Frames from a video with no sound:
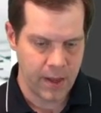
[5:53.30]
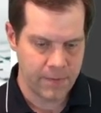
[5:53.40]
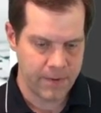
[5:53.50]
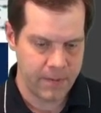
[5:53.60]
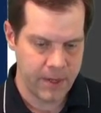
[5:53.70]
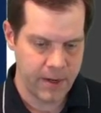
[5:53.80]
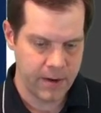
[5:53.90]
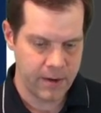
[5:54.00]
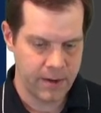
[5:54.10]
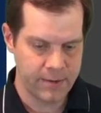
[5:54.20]
And from
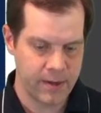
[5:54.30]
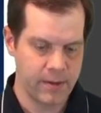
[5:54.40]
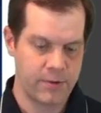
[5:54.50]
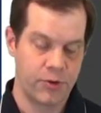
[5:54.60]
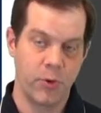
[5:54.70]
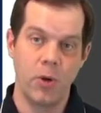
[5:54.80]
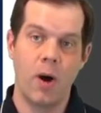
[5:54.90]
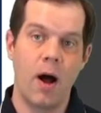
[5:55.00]
here, it's going to show you